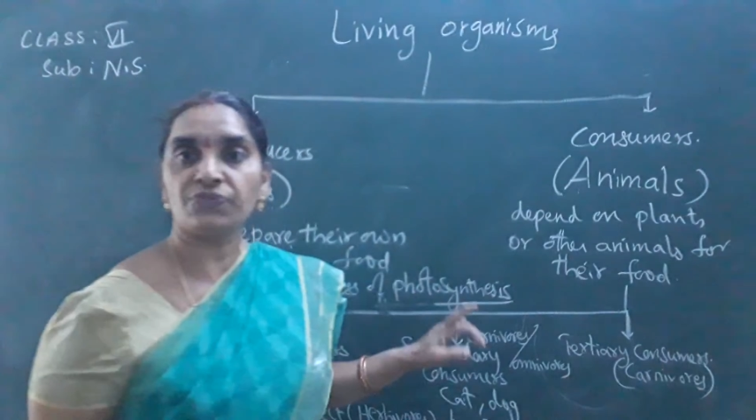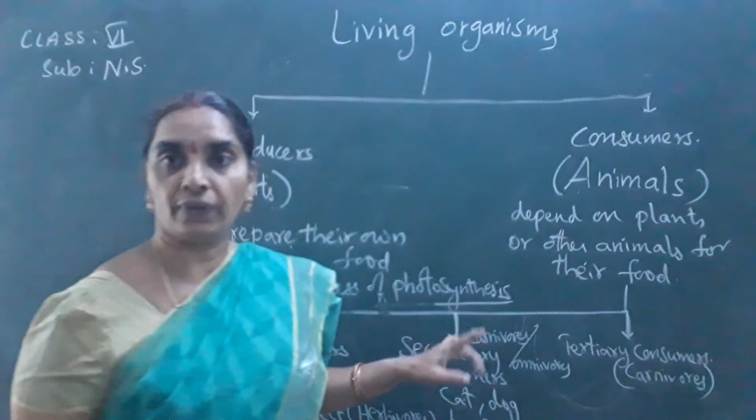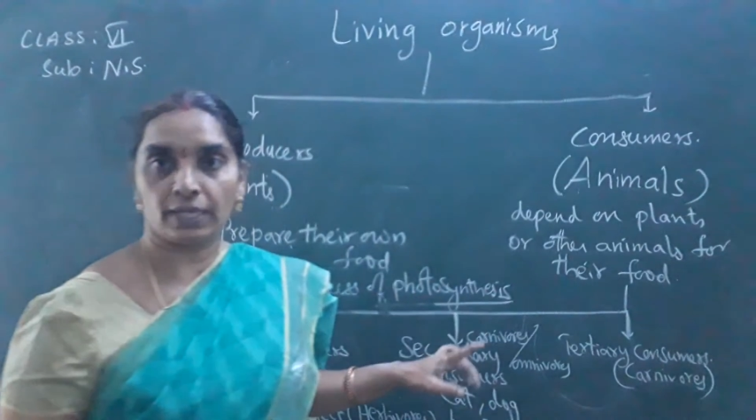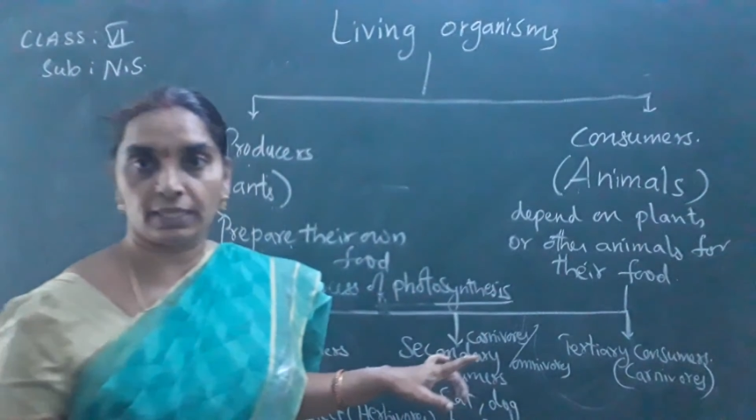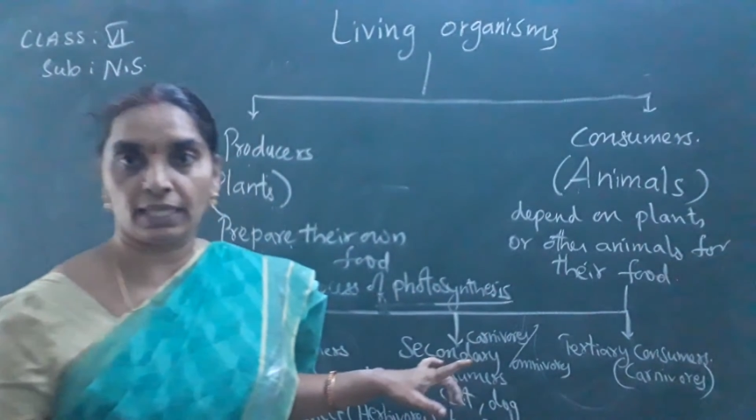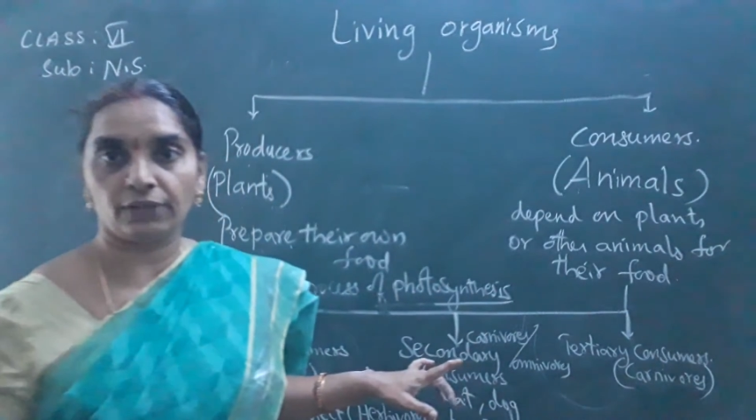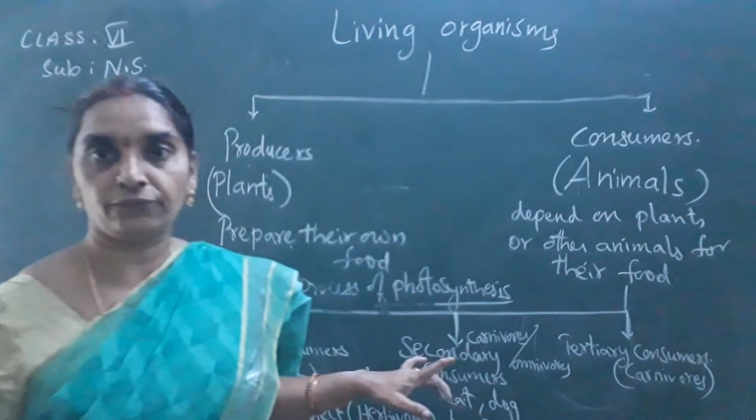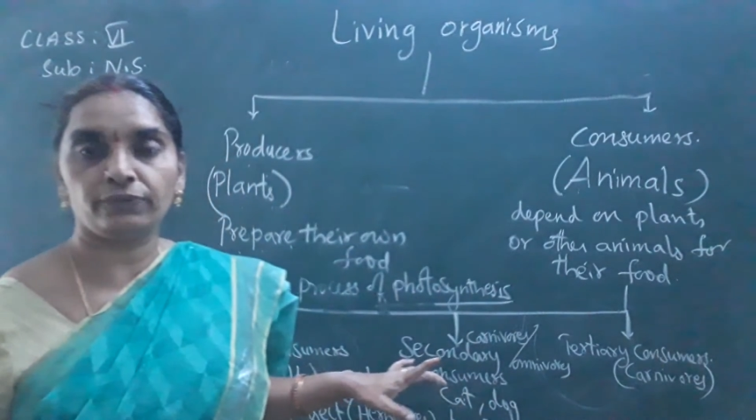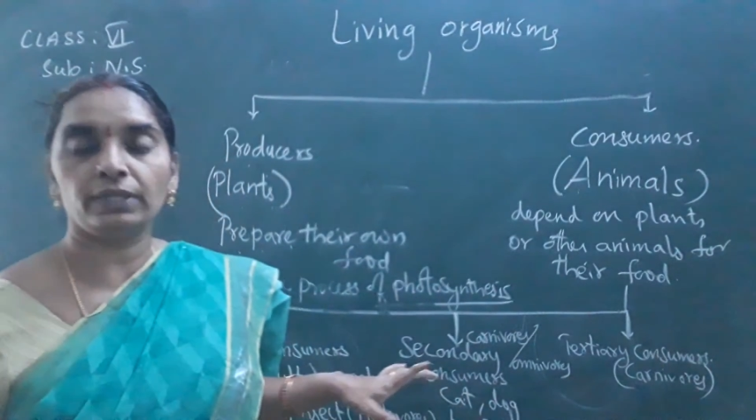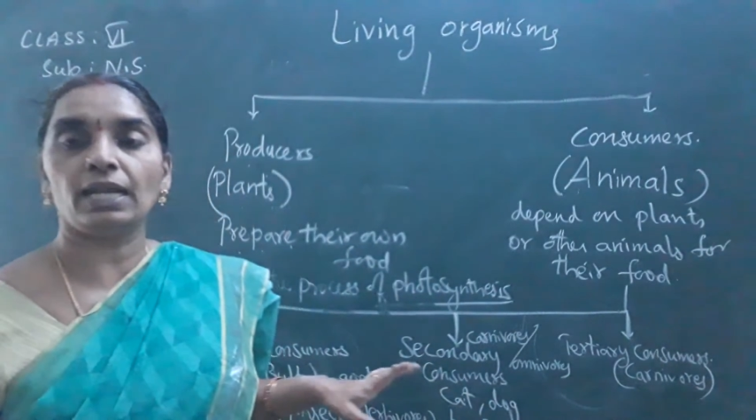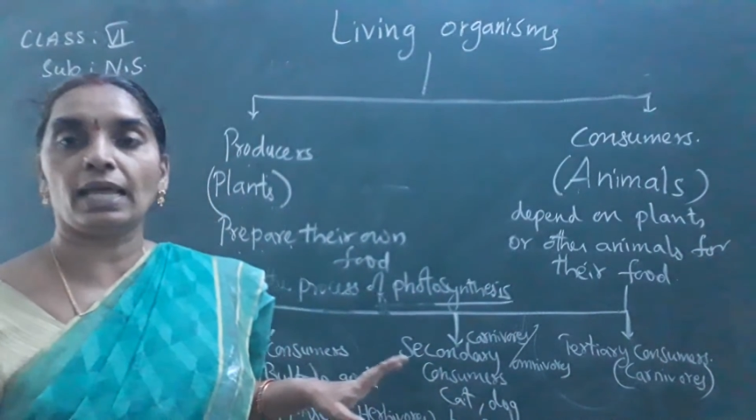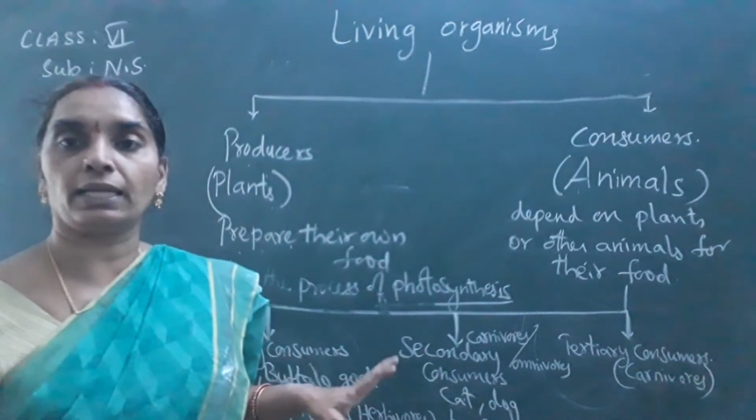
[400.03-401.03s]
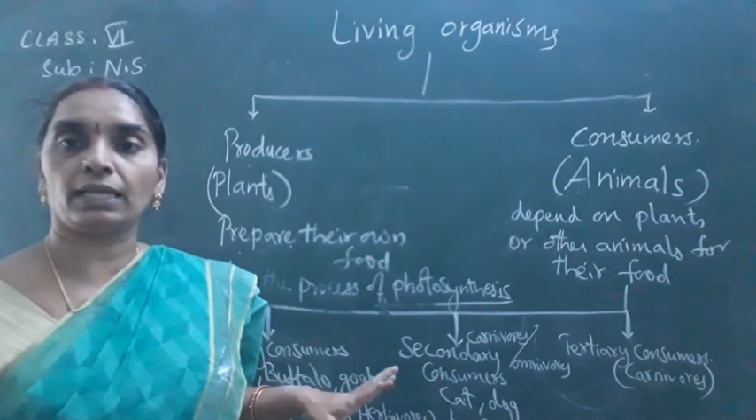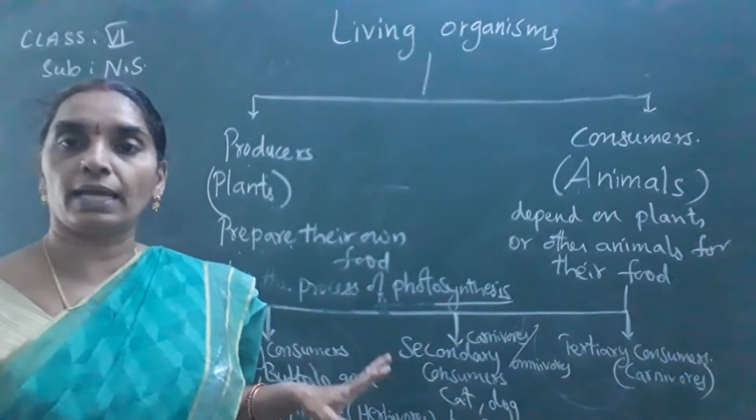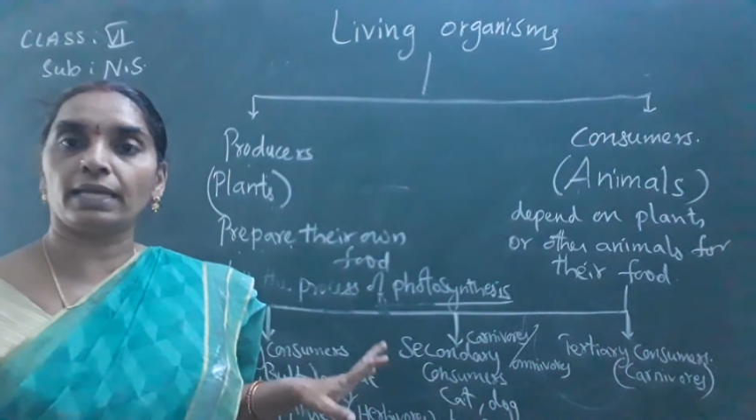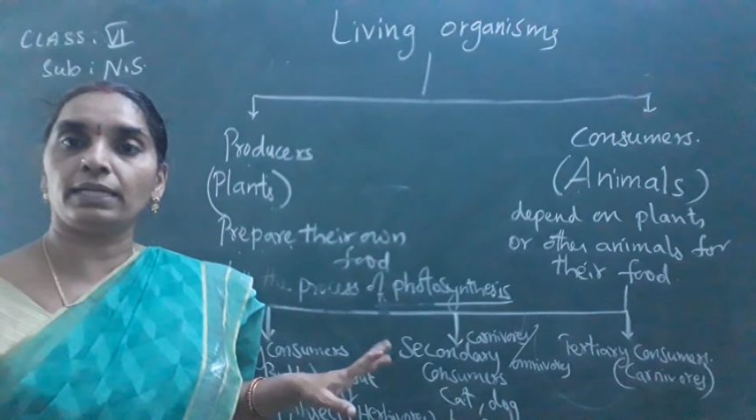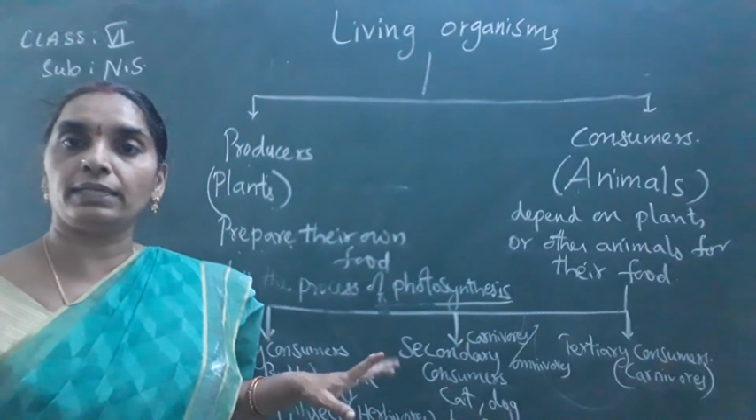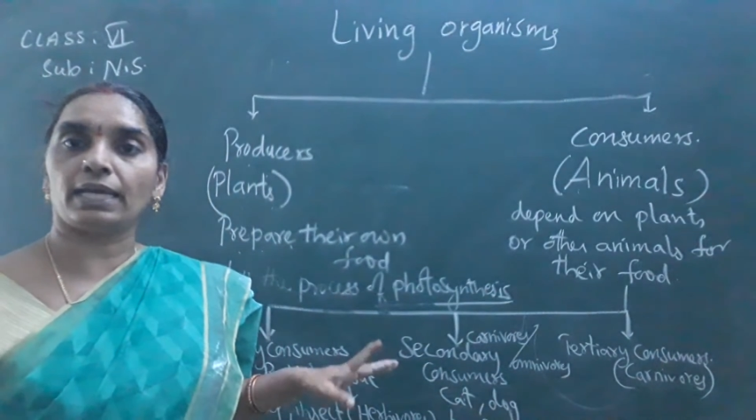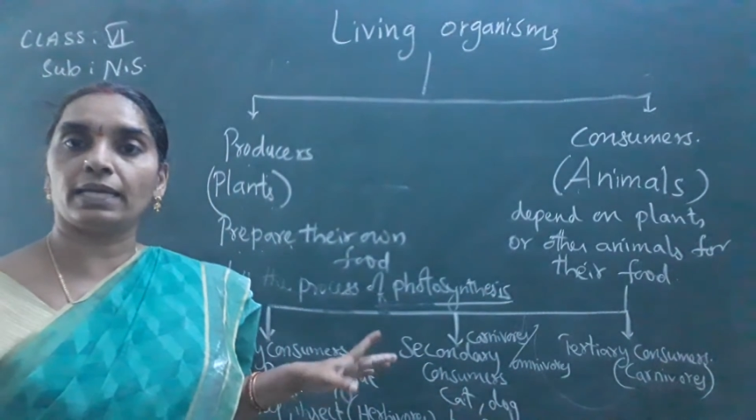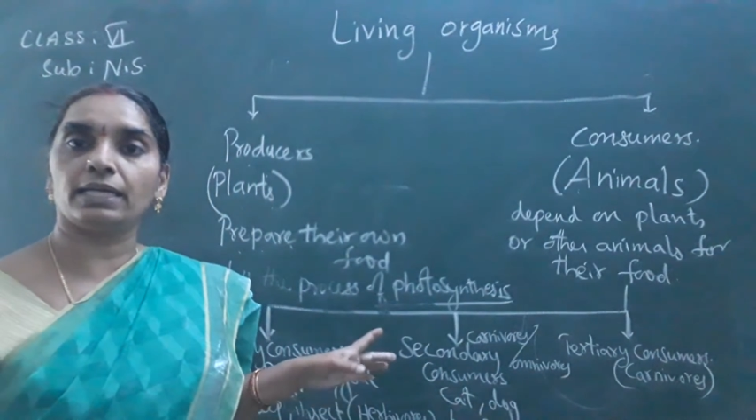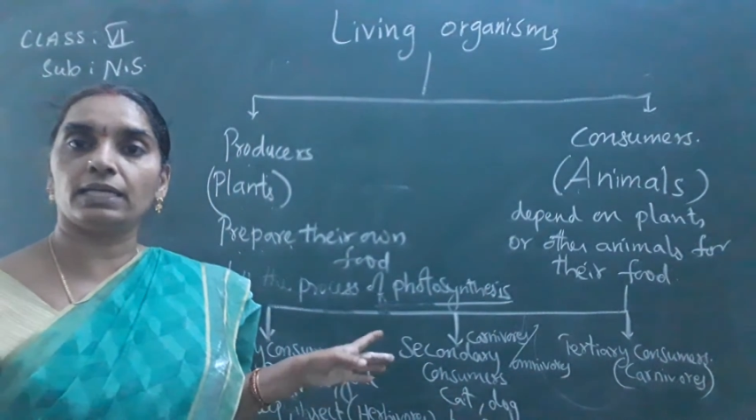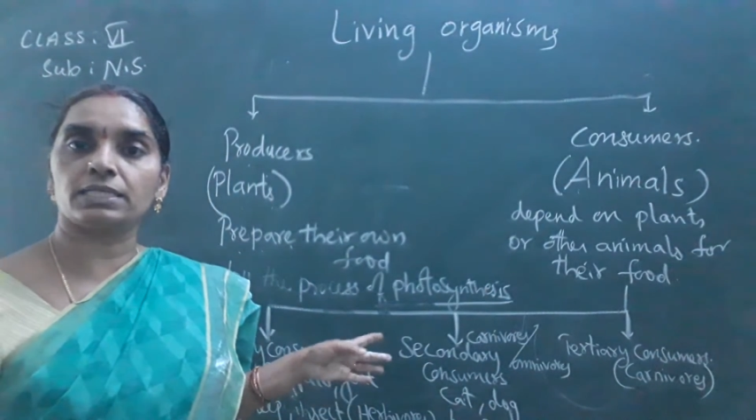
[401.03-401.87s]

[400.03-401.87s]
for their food like lion, tiger,